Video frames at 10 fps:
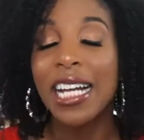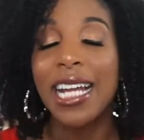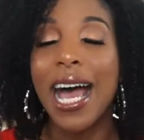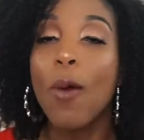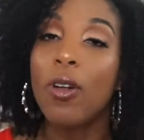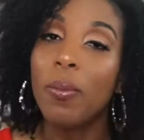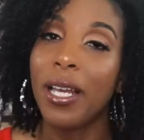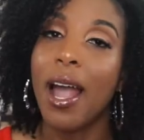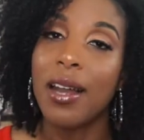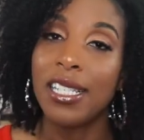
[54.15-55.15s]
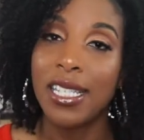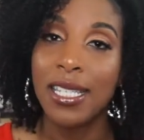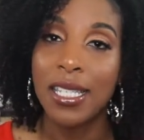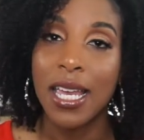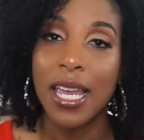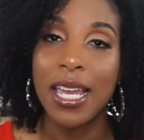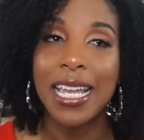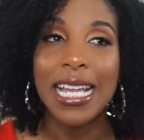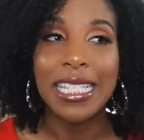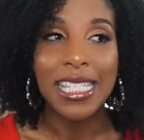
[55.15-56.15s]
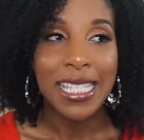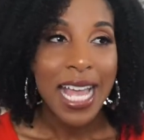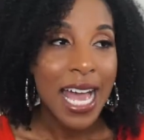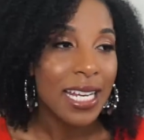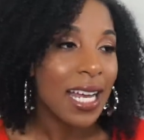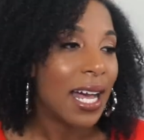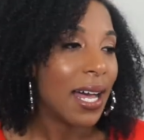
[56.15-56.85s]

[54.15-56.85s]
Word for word: Now, I will be honest and say it's not